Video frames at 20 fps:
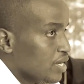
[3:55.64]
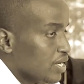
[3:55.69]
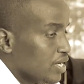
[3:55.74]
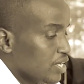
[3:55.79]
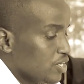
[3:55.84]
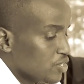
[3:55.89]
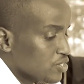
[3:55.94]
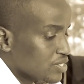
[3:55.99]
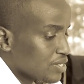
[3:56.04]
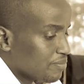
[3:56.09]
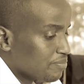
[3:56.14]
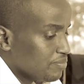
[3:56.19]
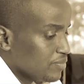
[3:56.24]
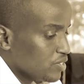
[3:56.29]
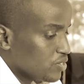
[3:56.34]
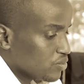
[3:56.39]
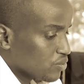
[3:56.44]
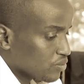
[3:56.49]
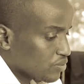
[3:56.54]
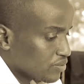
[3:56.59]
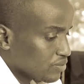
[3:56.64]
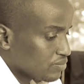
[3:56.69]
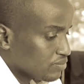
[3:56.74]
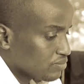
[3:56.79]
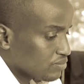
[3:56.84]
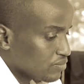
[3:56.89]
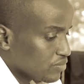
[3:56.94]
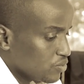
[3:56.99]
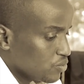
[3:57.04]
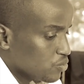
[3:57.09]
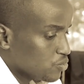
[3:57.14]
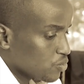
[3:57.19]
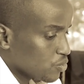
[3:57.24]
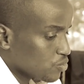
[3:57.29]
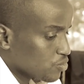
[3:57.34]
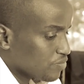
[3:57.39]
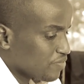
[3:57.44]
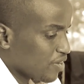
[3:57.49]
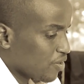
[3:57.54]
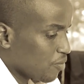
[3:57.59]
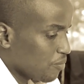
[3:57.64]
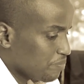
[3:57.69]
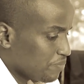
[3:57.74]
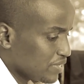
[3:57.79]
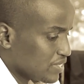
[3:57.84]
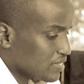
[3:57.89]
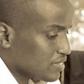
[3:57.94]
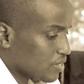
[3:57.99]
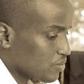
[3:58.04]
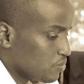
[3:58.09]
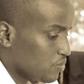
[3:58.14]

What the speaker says: In your submission, you talked of a competitor